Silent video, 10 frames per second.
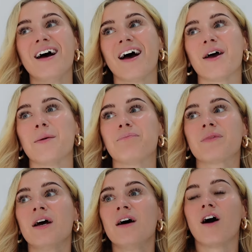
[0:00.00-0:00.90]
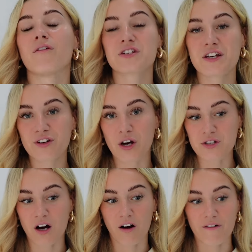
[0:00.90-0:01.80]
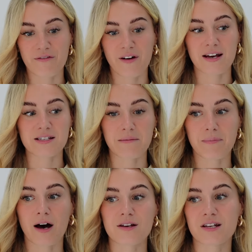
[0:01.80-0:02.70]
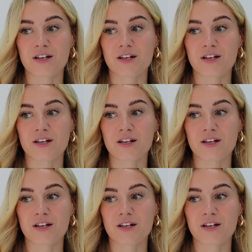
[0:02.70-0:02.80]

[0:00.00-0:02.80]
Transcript: Um, obviously if you go to hiring fairs in person,